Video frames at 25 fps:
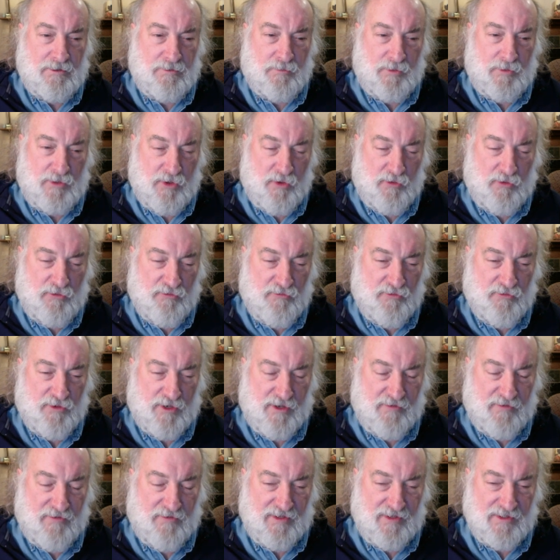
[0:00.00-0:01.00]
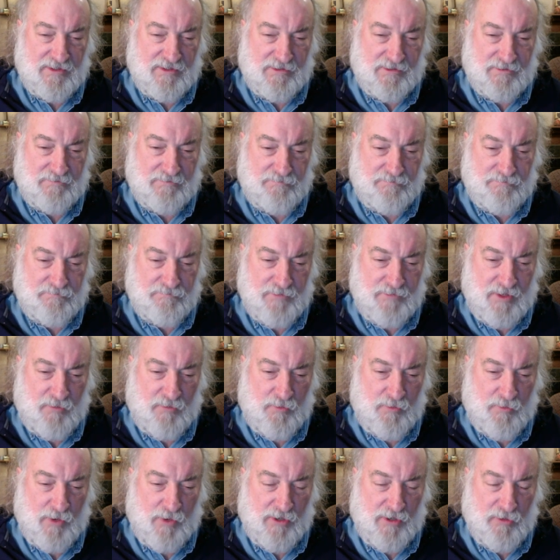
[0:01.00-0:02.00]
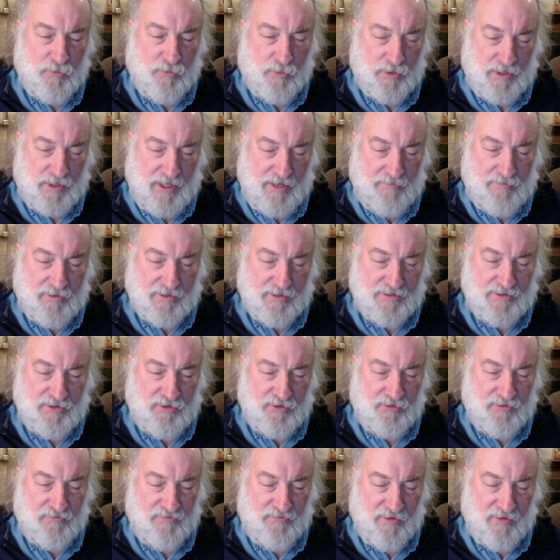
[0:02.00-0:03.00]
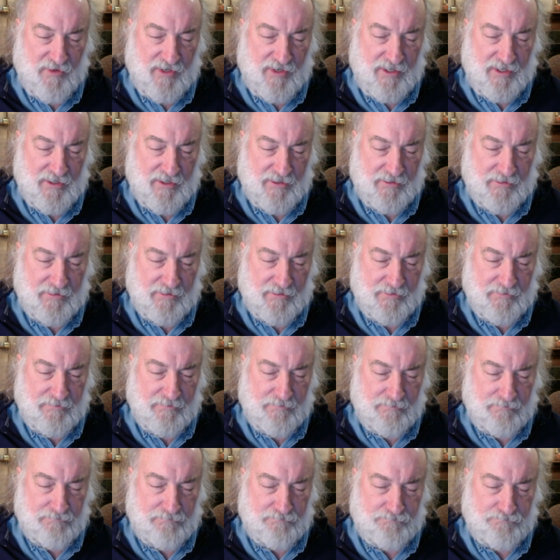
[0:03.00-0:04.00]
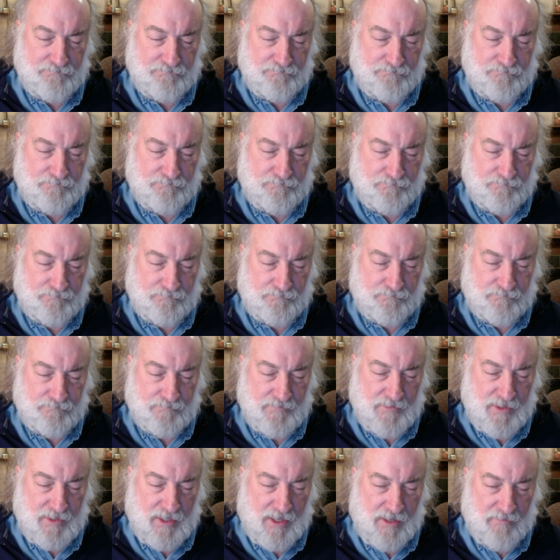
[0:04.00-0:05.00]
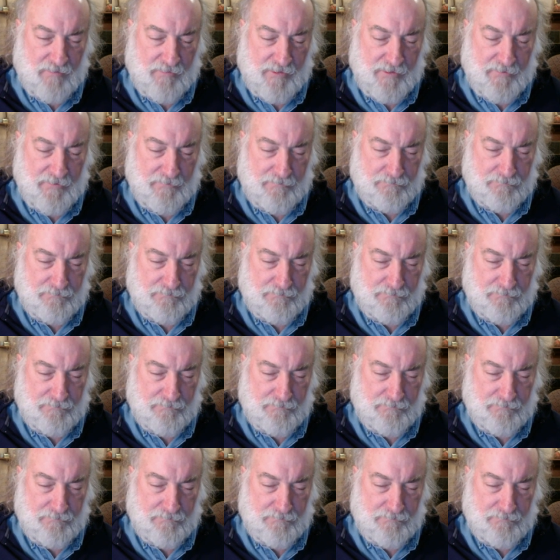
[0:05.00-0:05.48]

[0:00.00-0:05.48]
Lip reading: we know you forgive us. And we pray you will keep us to the very end. Amen.